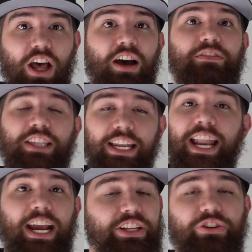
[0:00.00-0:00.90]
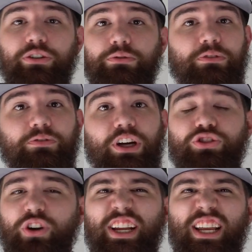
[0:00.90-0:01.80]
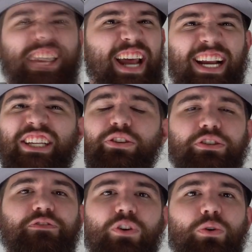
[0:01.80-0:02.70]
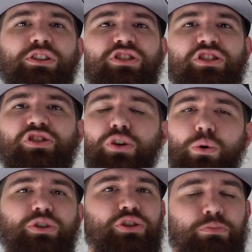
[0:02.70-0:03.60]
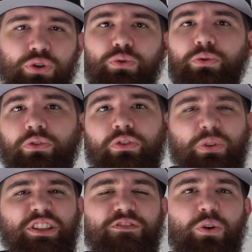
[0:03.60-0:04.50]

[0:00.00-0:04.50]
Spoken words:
loves that 90 Hz refresh rate. A 90 Hz phone is just so smooth. So this